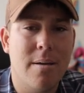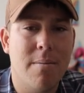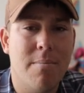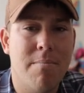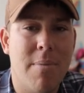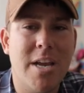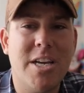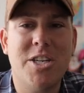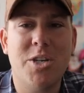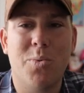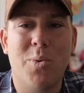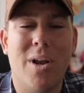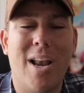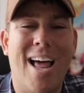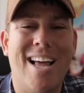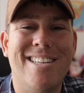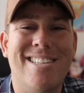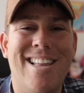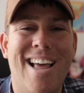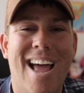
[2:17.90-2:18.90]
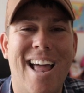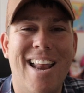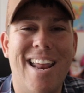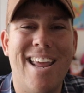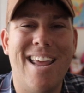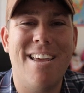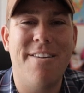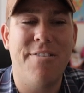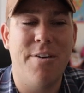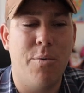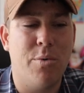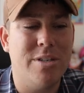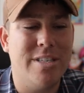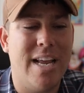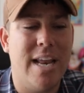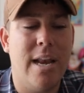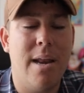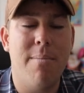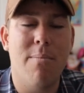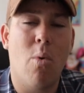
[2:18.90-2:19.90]
makes you realize that if it was
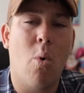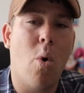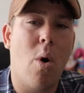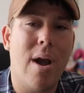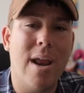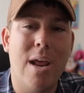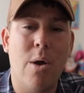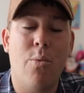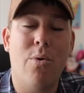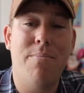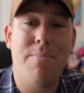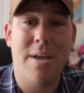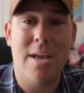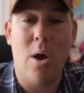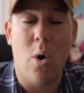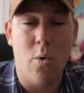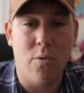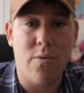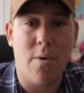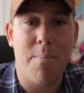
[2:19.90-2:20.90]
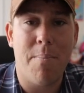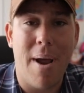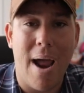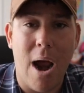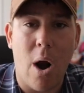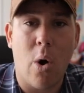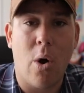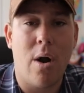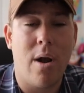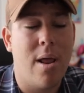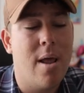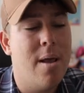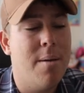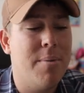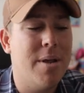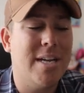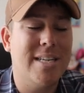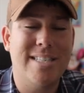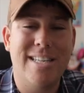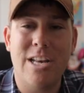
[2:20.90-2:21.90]
any more, it would be overpowered,
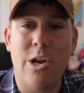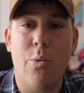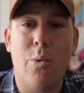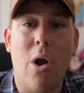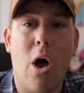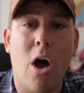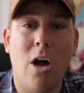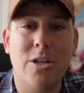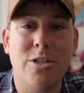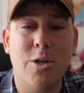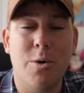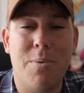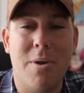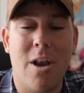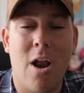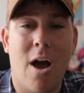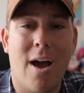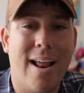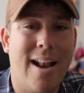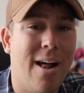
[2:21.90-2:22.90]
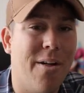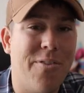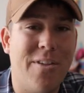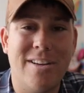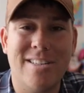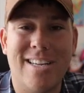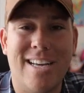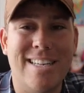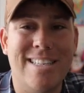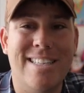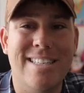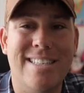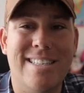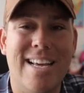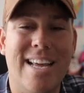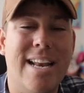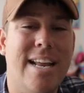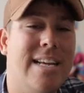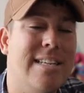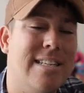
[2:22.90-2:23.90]
because then you would also be knocking out things like
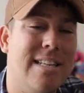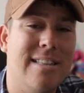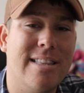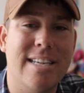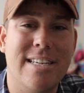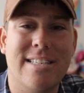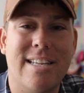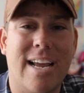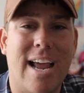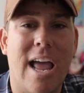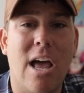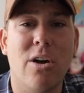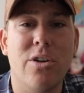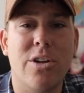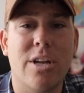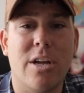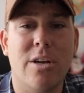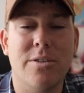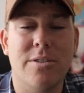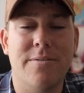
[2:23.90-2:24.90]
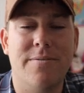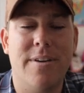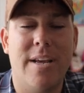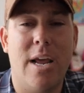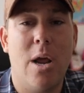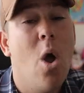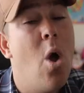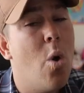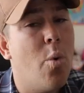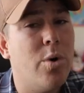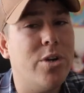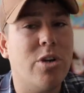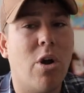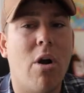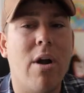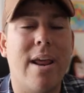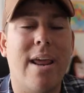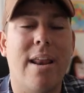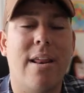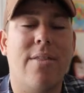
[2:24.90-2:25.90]
Dedenes and things like Eldegoss V, which you're
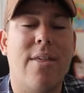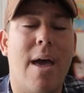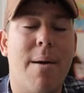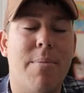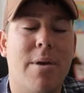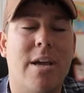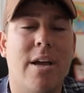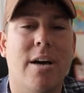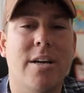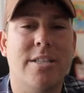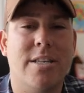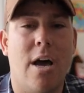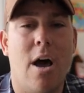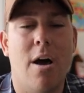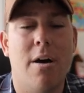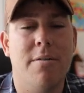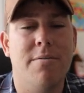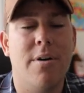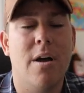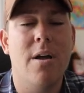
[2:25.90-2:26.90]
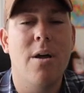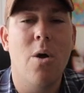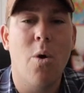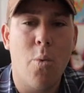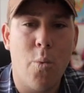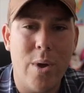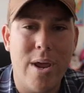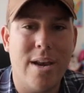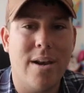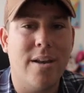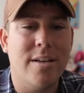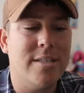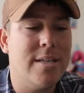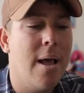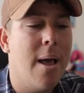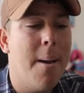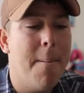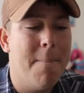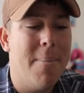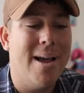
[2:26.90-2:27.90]
already getting that because of weakness.
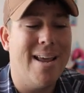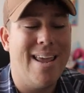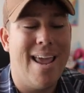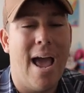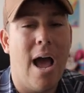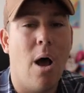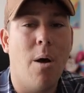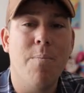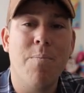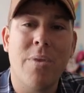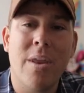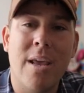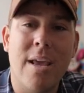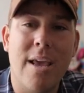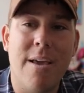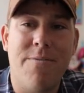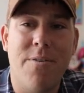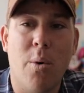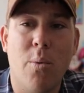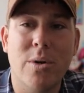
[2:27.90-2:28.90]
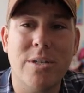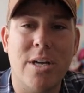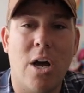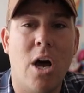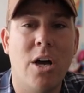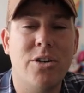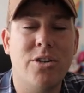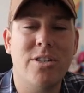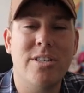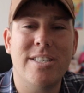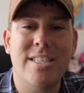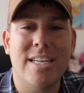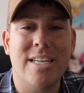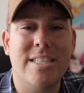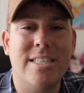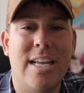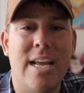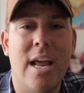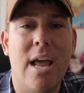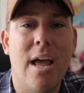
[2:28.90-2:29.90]
But yeah, if it was
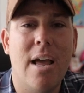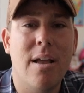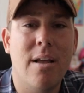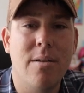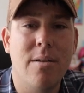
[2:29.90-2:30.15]
160,